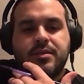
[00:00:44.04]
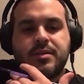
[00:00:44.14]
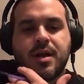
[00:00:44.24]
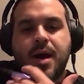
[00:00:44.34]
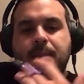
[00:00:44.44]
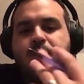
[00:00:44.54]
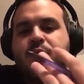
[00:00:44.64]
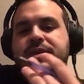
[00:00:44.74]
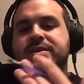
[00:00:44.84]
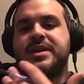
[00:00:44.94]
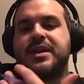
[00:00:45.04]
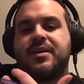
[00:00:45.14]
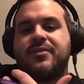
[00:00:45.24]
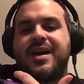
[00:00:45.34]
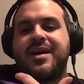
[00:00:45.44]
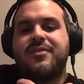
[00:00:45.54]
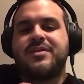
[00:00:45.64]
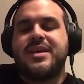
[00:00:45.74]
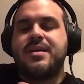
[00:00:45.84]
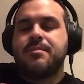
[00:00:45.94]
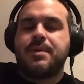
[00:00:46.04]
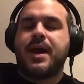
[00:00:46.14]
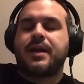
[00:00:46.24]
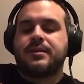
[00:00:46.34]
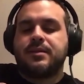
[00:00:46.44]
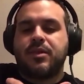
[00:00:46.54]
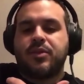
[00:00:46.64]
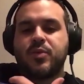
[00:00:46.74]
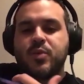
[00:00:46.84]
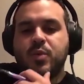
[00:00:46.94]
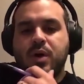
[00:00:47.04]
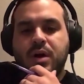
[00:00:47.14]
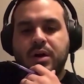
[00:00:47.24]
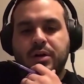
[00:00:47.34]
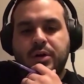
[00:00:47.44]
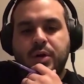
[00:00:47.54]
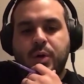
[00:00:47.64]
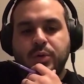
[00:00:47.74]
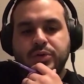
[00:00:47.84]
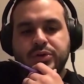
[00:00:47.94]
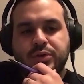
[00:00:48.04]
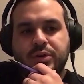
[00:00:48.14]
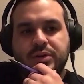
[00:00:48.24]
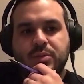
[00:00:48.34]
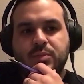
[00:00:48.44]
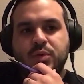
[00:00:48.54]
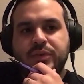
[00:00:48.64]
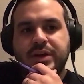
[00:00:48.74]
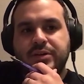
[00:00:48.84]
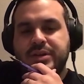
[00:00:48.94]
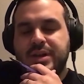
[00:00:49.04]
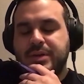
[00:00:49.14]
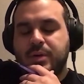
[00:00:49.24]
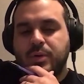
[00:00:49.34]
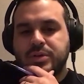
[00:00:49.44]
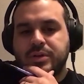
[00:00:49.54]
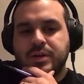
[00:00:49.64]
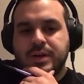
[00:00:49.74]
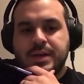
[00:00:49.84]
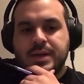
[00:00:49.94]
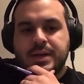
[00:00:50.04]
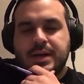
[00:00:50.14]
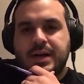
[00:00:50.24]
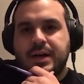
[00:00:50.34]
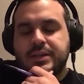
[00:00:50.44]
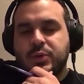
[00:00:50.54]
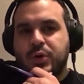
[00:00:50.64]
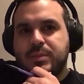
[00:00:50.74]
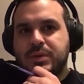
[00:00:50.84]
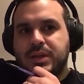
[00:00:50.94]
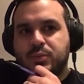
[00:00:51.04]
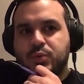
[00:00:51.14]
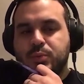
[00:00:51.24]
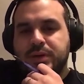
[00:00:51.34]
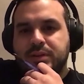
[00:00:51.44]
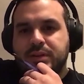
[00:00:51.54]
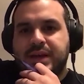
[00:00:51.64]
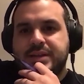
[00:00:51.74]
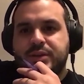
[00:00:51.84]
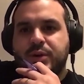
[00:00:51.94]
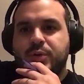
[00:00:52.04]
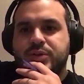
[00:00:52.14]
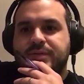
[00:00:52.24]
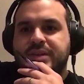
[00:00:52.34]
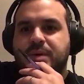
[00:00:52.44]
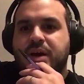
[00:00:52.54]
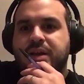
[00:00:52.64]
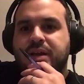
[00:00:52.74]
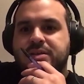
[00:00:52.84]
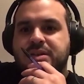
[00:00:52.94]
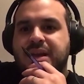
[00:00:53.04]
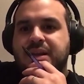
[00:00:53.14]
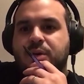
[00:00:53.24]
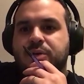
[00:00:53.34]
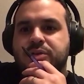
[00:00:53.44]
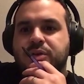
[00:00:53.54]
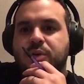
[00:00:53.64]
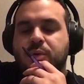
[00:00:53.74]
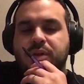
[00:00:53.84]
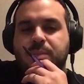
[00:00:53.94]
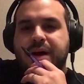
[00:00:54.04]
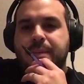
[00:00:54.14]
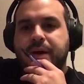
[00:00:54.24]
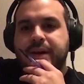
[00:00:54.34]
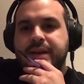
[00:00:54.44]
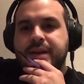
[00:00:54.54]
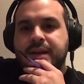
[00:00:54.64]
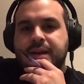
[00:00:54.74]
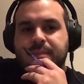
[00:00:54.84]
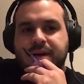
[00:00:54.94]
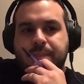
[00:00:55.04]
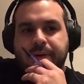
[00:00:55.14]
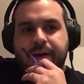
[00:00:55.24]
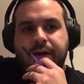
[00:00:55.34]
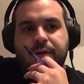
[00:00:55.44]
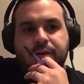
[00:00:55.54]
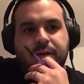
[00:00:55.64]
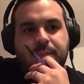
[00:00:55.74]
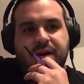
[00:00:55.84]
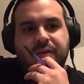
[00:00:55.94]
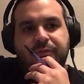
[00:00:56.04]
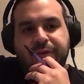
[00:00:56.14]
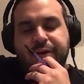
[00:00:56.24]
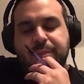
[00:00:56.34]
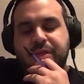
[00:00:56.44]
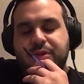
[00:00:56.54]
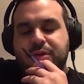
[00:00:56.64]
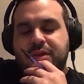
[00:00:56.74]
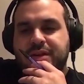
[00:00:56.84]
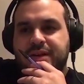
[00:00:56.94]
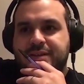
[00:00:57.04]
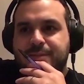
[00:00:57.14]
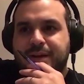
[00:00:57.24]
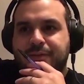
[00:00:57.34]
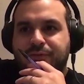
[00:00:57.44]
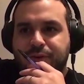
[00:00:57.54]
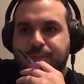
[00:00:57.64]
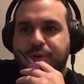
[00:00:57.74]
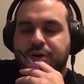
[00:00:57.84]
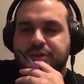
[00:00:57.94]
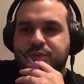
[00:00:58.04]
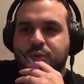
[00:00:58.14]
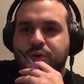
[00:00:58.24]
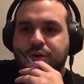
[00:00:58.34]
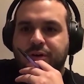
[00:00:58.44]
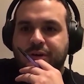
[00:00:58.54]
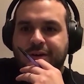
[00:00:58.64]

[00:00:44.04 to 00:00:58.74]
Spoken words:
top movies that have an impact through our culture and our movie entertainment culture. Join me, Ruben, as the host of this podcast, and also with my buddy, my pal, my film enthusiast, my film connoisseur,